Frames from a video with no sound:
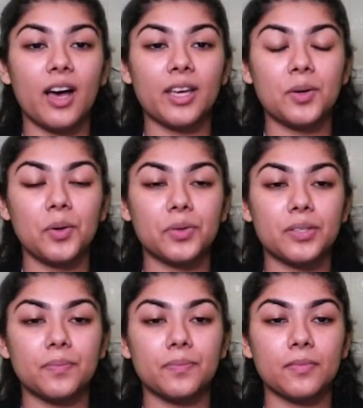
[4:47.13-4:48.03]
High
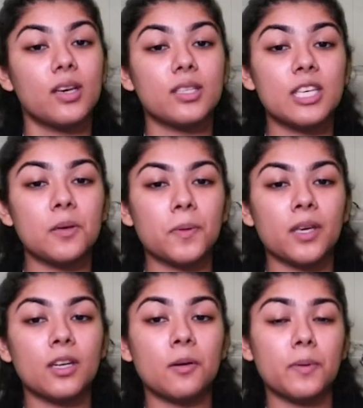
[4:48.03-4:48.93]
Court.
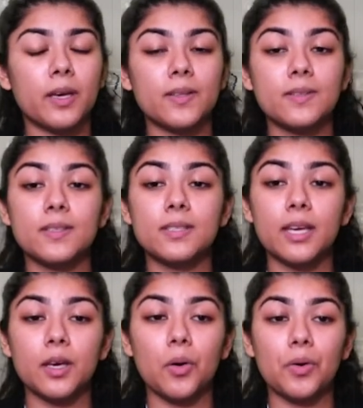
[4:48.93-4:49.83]
Keeping in abeyance a
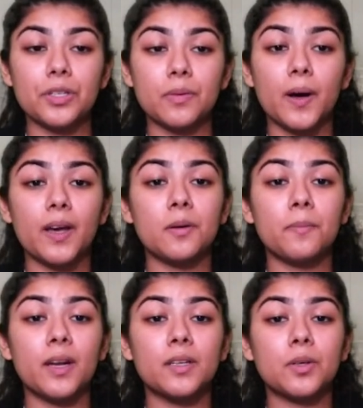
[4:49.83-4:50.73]
stay order by an
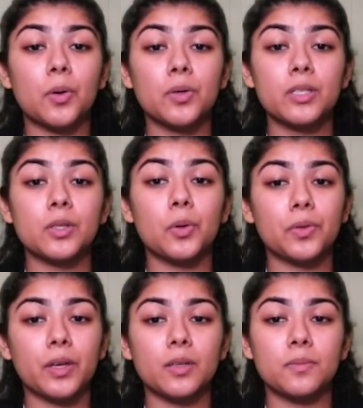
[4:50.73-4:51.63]
appellant court in
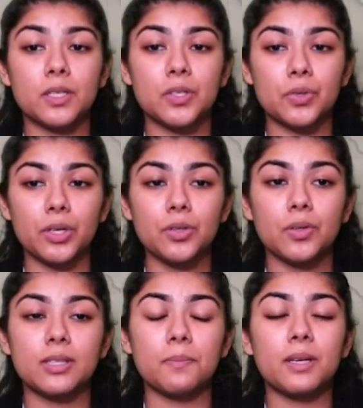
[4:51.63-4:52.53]
Kottayam district
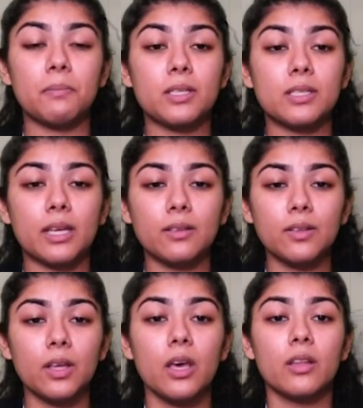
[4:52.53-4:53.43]
on September
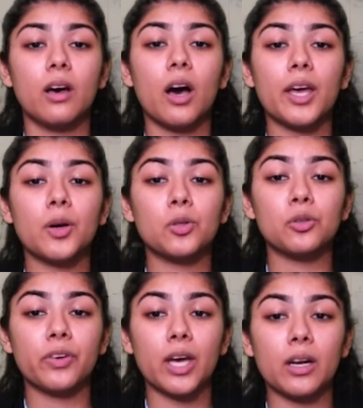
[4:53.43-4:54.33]
10th, the High Court
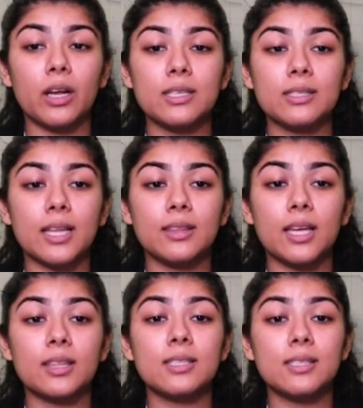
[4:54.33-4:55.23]
of Kerala said
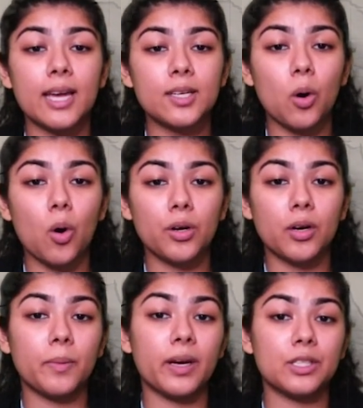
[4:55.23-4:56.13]
that the said
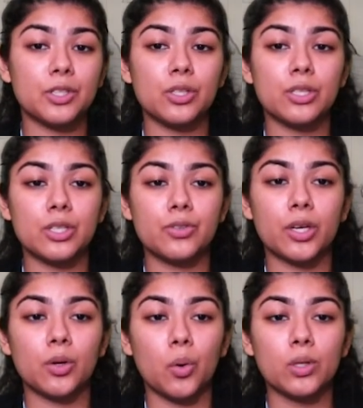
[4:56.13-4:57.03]
order by additional
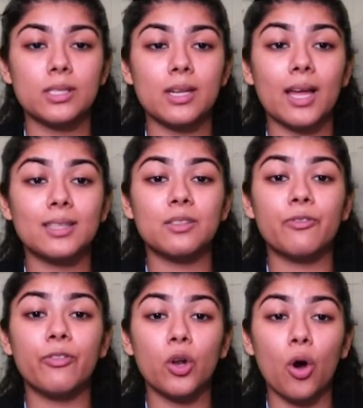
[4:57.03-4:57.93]
district court stands
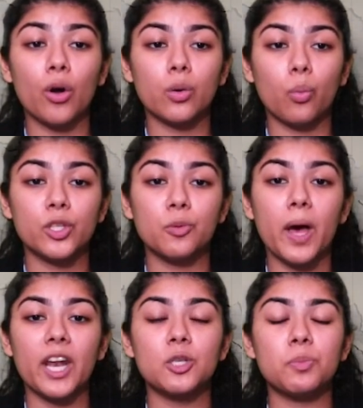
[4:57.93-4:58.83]
flawed, which
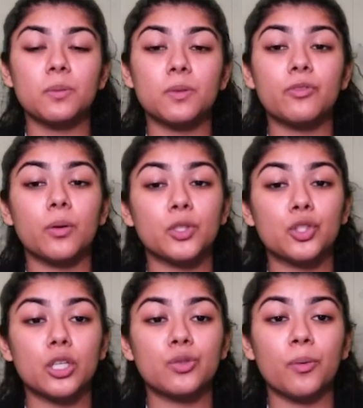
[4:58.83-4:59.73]
banished people from a
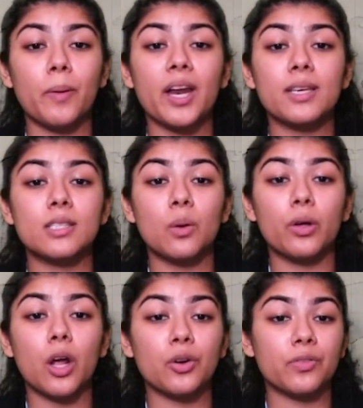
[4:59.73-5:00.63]
church for marrying
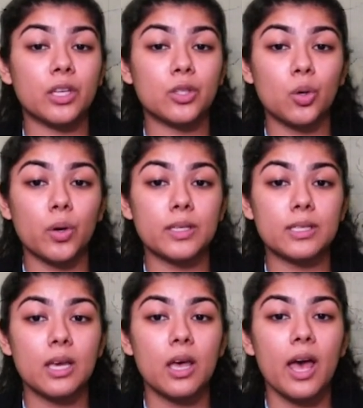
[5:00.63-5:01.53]
someone out of their choice